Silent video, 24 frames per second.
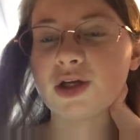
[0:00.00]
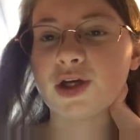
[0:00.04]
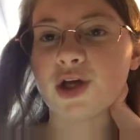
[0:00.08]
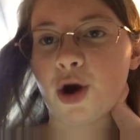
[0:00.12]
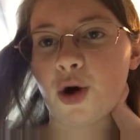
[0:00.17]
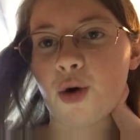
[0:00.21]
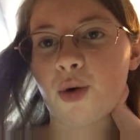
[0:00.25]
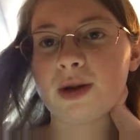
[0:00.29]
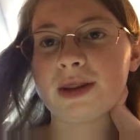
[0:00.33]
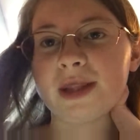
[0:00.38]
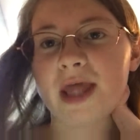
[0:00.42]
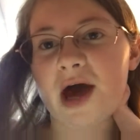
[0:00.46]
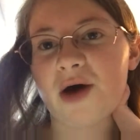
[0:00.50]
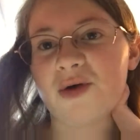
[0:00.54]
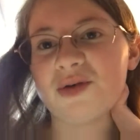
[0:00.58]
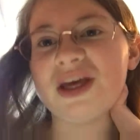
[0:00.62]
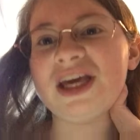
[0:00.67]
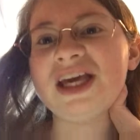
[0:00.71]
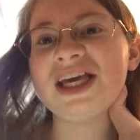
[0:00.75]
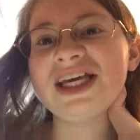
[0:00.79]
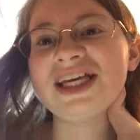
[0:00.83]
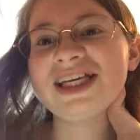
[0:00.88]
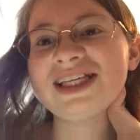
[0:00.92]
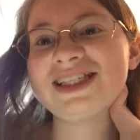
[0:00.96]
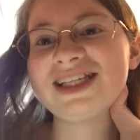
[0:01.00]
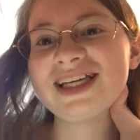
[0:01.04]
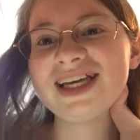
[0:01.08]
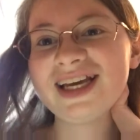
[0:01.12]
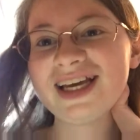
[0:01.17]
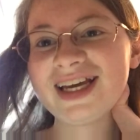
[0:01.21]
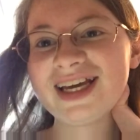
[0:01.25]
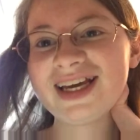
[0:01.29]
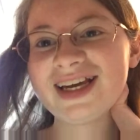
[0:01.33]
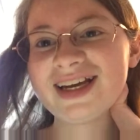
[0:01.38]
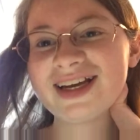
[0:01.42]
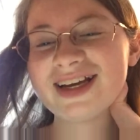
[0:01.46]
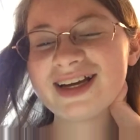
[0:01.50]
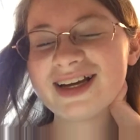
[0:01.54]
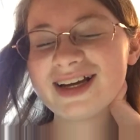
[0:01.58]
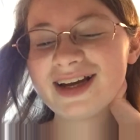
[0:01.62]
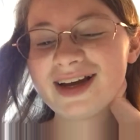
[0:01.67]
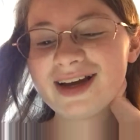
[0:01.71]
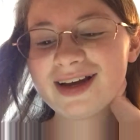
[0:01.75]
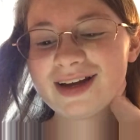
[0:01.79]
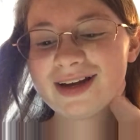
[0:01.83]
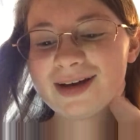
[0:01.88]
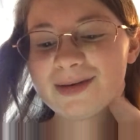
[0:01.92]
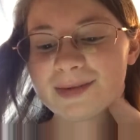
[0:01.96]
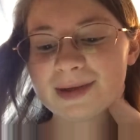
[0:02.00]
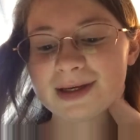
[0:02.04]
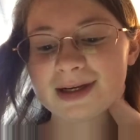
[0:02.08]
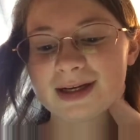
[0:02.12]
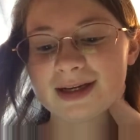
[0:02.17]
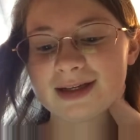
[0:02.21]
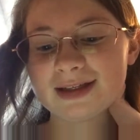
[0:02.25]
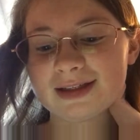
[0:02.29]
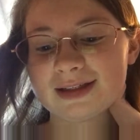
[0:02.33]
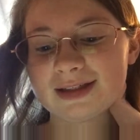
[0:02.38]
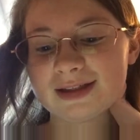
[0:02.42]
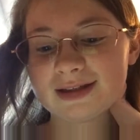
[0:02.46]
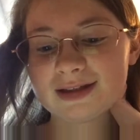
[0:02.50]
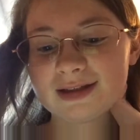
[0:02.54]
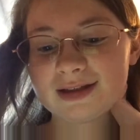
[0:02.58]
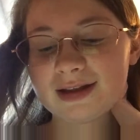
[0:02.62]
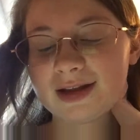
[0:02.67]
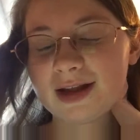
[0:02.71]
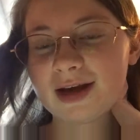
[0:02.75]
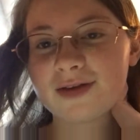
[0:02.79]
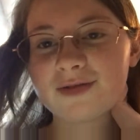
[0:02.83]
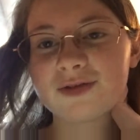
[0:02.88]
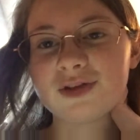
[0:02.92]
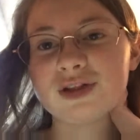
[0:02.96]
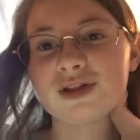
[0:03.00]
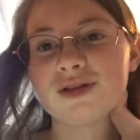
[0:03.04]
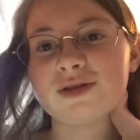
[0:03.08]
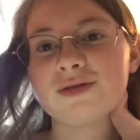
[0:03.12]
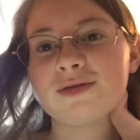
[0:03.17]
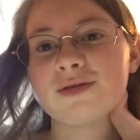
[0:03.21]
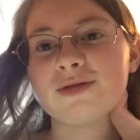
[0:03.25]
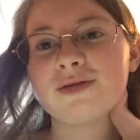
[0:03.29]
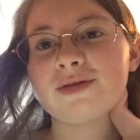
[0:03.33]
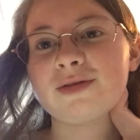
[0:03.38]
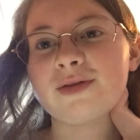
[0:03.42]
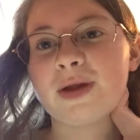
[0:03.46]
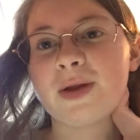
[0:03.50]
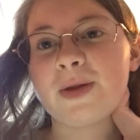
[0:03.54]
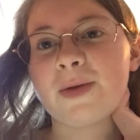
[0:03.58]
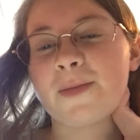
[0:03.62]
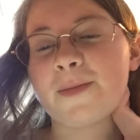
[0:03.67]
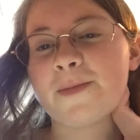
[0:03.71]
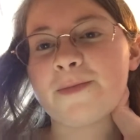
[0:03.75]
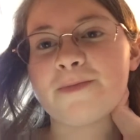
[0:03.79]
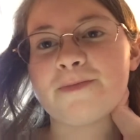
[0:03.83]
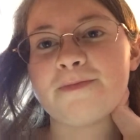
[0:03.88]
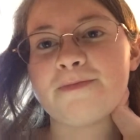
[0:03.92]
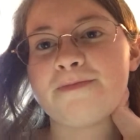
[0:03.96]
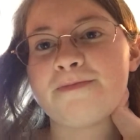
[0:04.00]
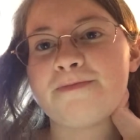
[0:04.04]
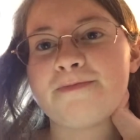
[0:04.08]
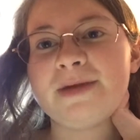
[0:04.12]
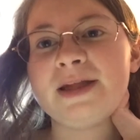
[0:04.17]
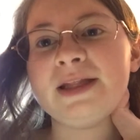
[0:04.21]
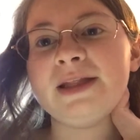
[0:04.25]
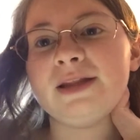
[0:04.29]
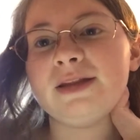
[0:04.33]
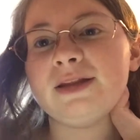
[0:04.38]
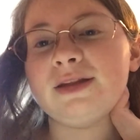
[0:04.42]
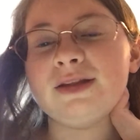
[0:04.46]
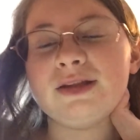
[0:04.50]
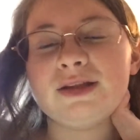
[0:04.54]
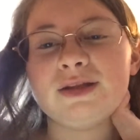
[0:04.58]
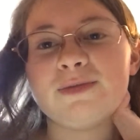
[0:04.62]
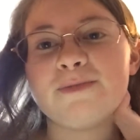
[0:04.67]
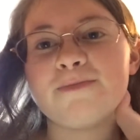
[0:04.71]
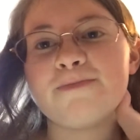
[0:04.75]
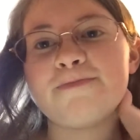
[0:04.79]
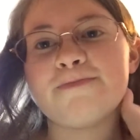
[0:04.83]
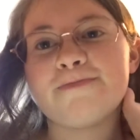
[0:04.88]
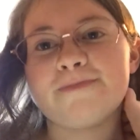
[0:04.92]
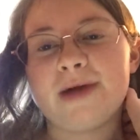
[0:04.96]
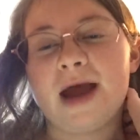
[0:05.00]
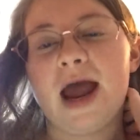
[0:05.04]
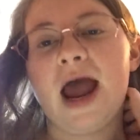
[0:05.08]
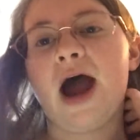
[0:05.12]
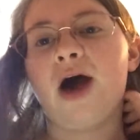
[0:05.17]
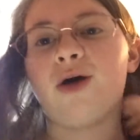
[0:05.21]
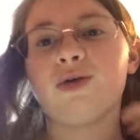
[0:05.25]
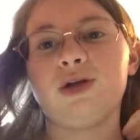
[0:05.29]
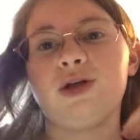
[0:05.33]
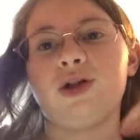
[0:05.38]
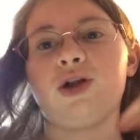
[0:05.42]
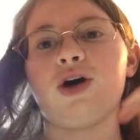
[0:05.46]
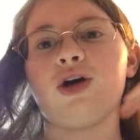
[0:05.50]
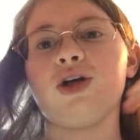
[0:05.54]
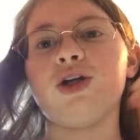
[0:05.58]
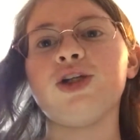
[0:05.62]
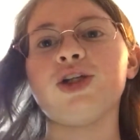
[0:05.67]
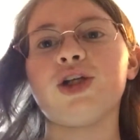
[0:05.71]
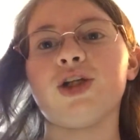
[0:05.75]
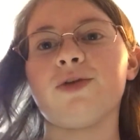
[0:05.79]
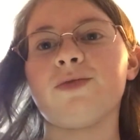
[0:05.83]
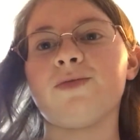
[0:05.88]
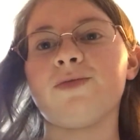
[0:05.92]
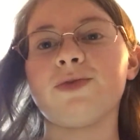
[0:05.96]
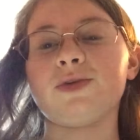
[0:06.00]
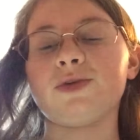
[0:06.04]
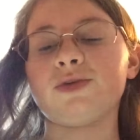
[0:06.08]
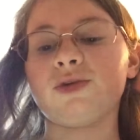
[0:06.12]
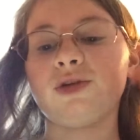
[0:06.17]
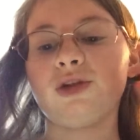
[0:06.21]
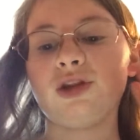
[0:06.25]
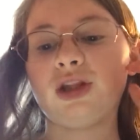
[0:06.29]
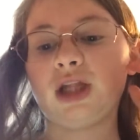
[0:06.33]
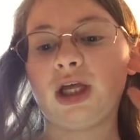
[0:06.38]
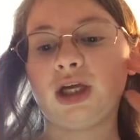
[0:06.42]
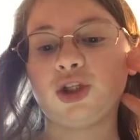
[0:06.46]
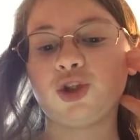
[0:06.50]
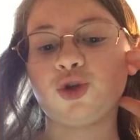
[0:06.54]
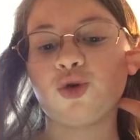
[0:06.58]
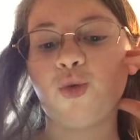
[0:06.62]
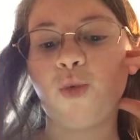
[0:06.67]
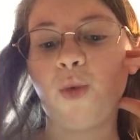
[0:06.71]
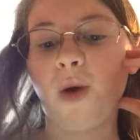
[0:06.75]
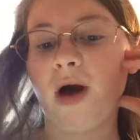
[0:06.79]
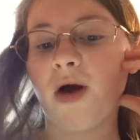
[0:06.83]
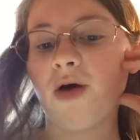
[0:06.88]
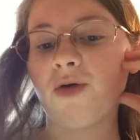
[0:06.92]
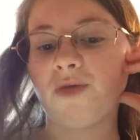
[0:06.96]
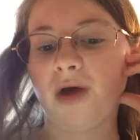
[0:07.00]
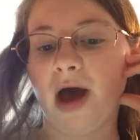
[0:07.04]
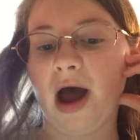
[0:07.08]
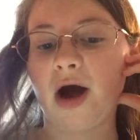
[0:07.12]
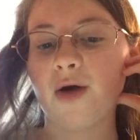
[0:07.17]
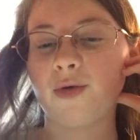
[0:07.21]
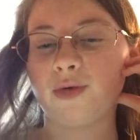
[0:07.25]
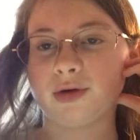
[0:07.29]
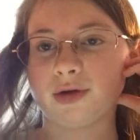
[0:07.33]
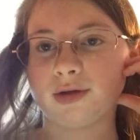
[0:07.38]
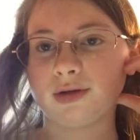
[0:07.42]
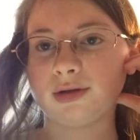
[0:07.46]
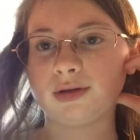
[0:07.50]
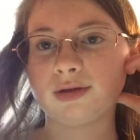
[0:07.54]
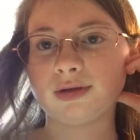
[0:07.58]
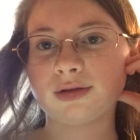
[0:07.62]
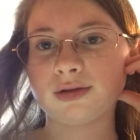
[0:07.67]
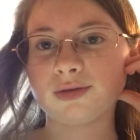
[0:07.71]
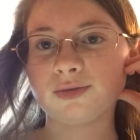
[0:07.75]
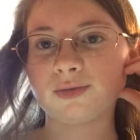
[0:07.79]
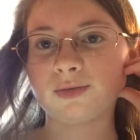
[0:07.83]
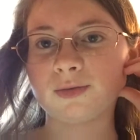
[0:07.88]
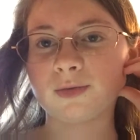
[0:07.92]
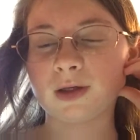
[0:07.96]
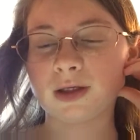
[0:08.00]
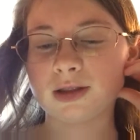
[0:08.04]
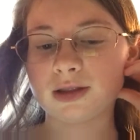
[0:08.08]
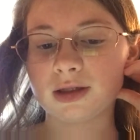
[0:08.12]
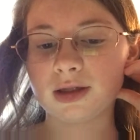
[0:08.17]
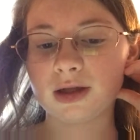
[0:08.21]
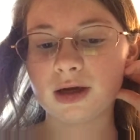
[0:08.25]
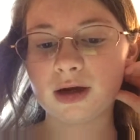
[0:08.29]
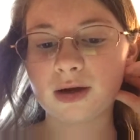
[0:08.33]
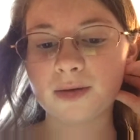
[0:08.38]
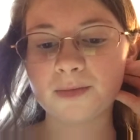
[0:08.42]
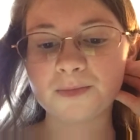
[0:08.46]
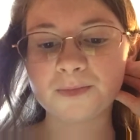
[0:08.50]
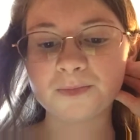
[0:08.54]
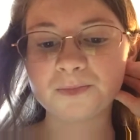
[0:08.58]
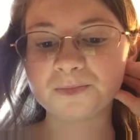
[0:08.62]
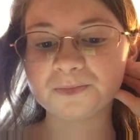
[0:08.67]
going down easy because they've just been pounding on each other for like 12 hours, isn't it?